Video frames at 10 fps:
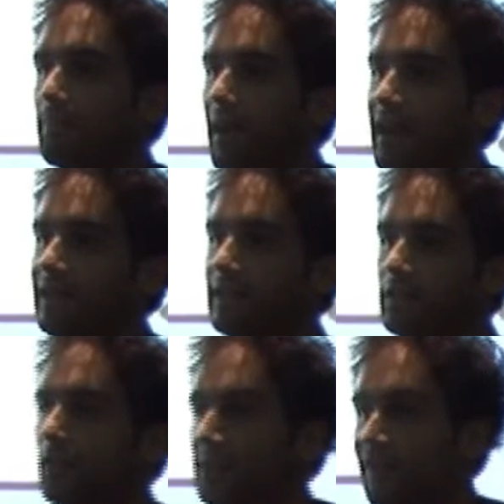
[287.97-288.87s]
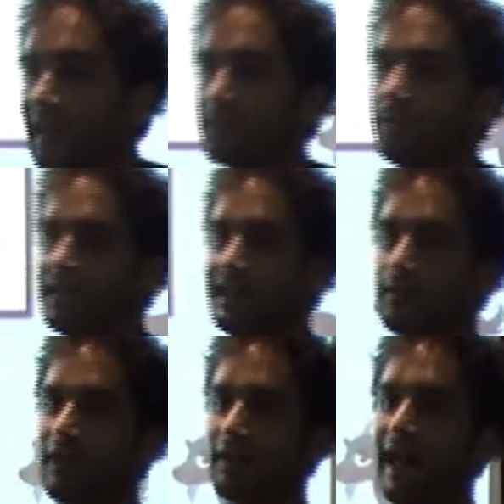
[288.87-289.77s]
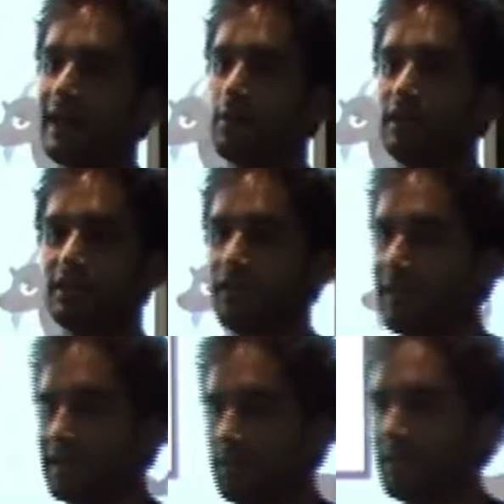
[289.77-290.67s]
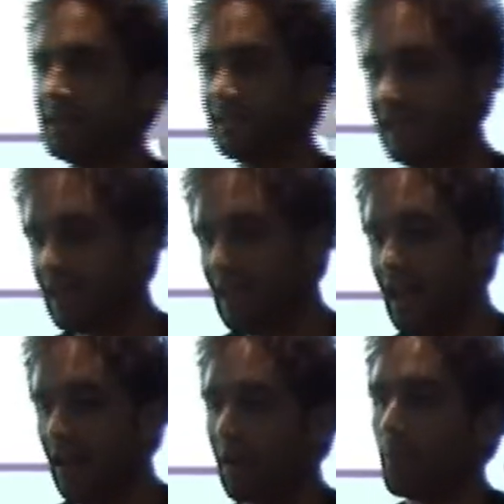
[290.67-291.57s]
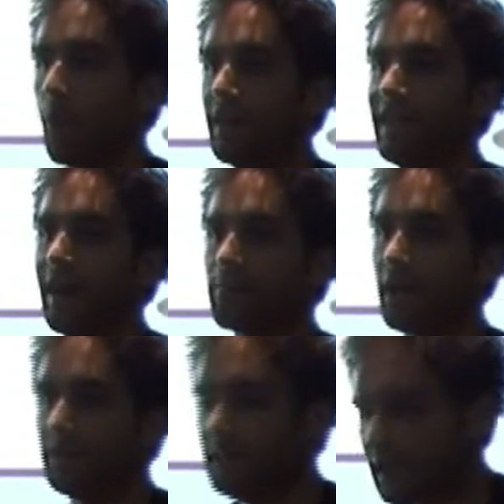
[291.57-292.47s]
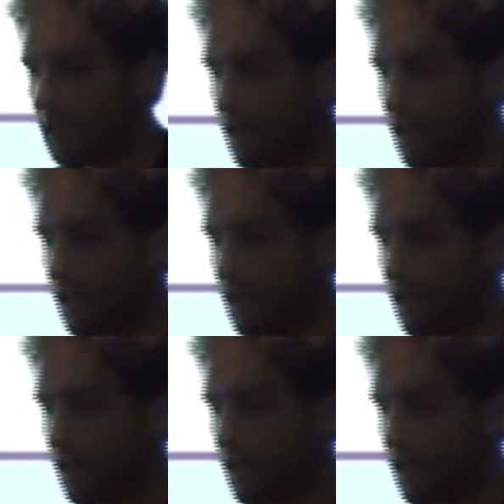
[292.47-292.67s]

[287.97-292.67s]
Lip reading: in mind, the choice, flexibility around language and the flexibility around where the app runs,